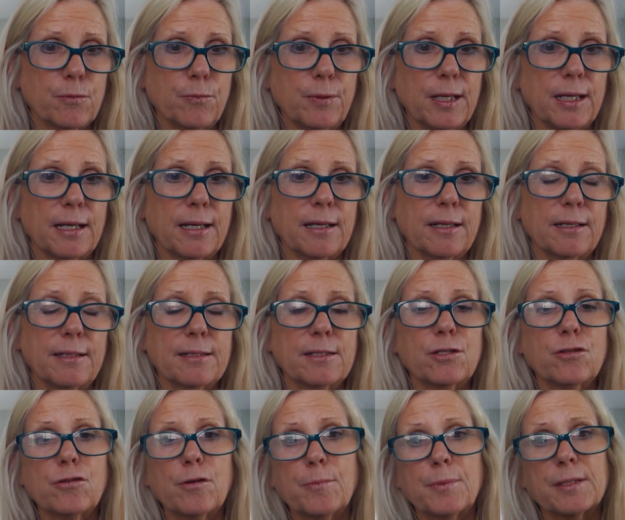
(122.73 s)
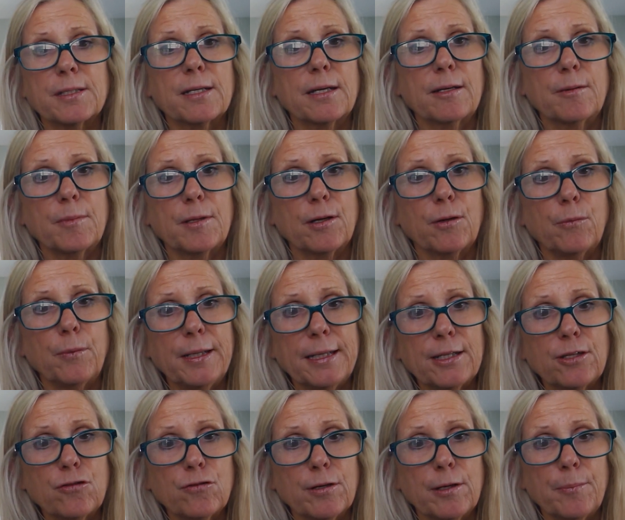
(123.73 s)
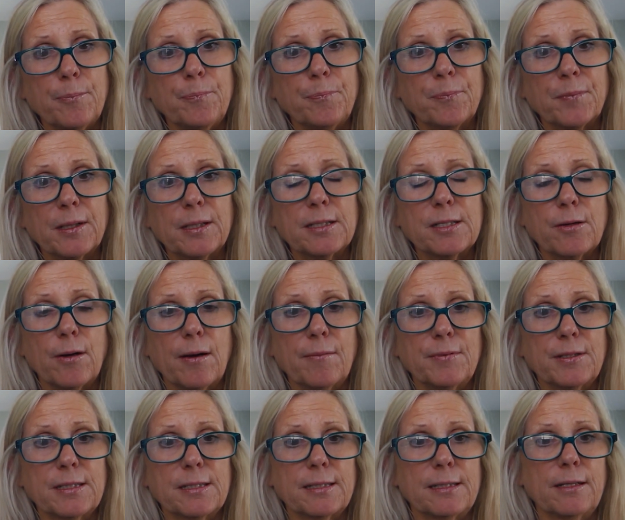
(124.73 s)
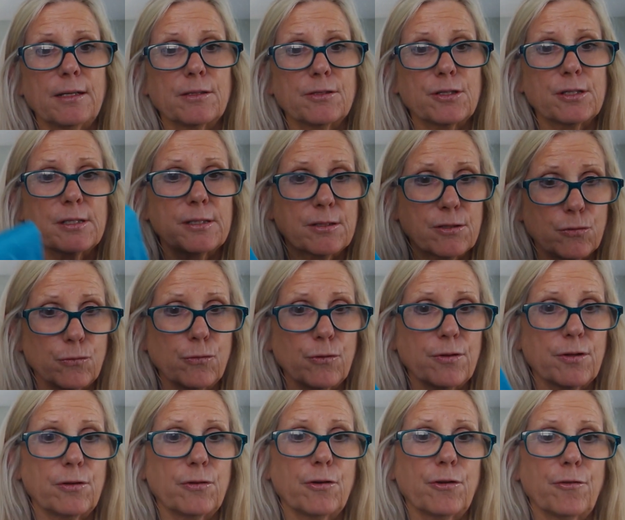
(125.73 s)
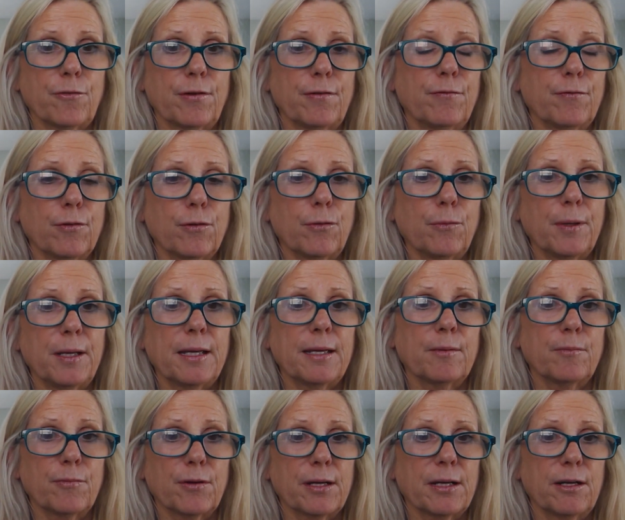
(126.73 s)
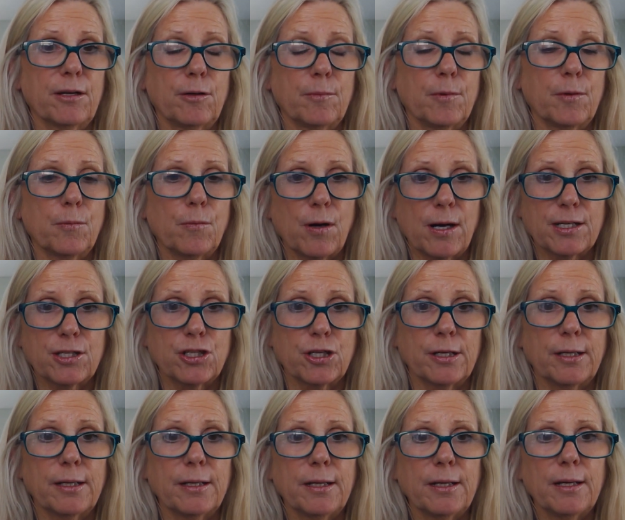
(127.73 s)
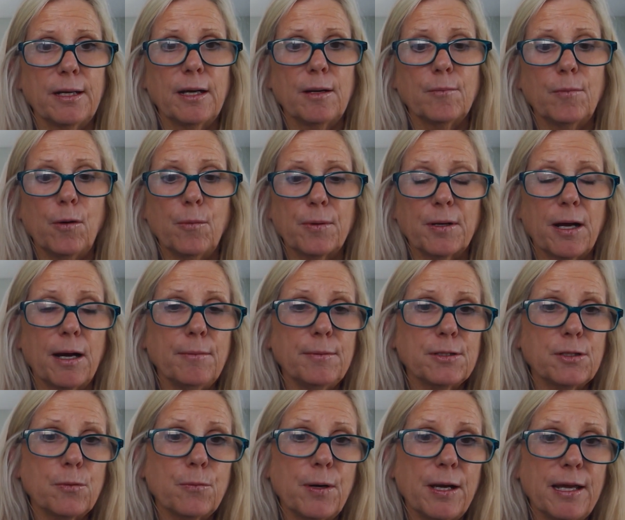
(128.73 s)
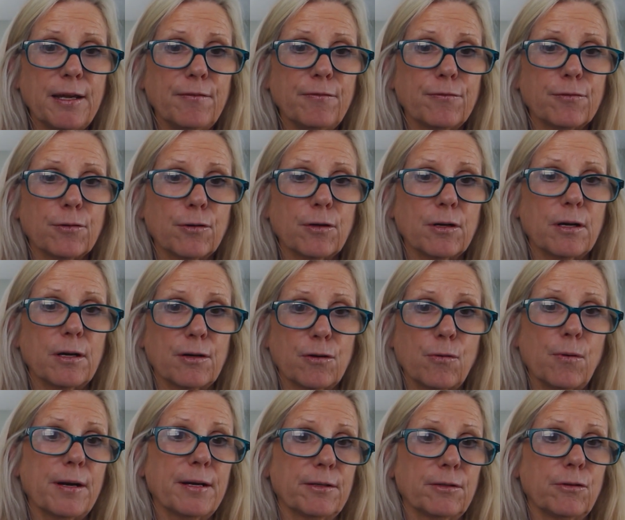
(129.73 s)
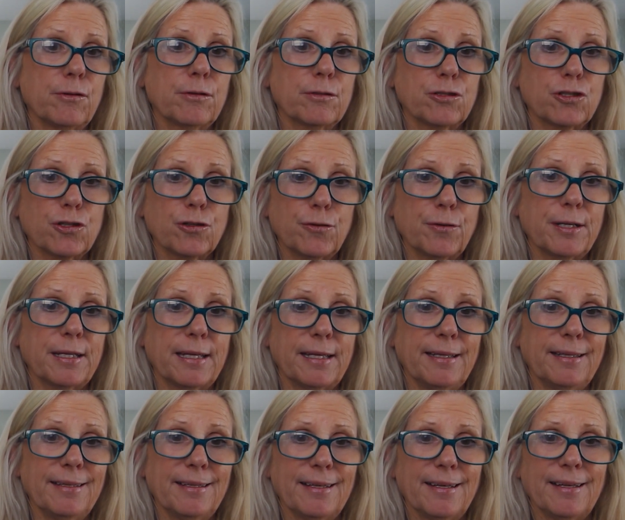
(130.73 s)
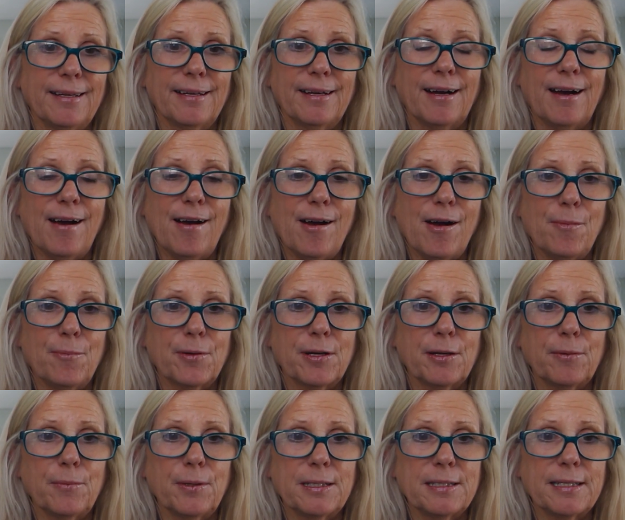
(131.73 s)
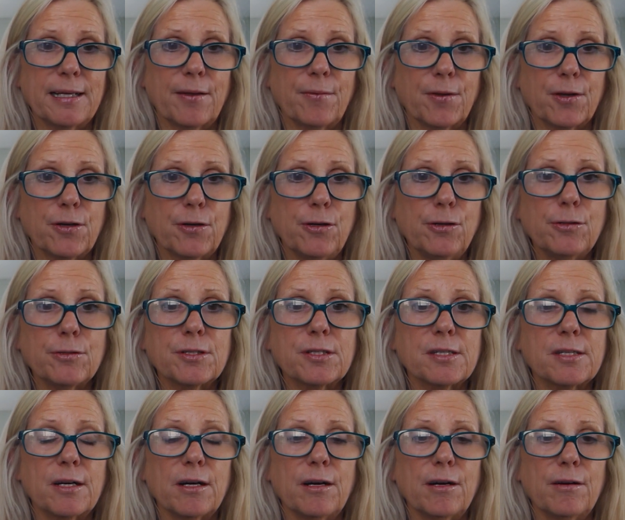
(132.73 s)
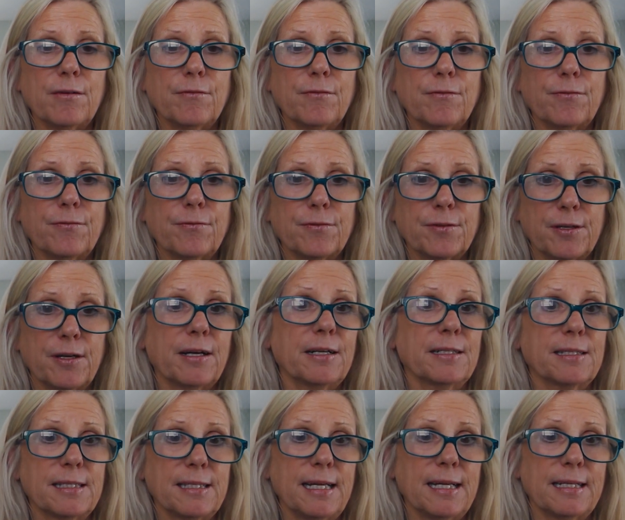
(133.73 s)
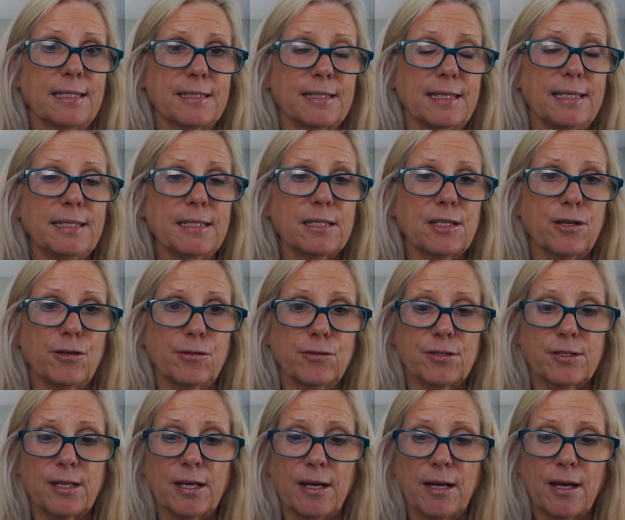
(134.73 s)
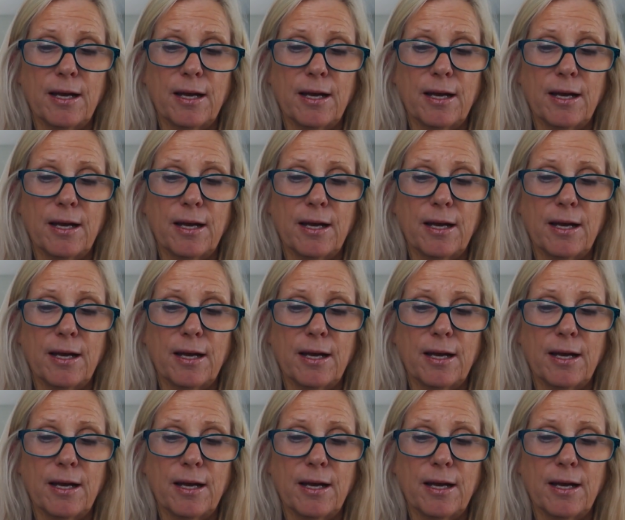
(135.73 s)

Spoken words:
a week. This trip is going to be a week trip. So obviously I'll just store the laundry for a week and bring it home and wash it. But when I was away for quite a long journey, when I went down the coast of the United States, the East Coast,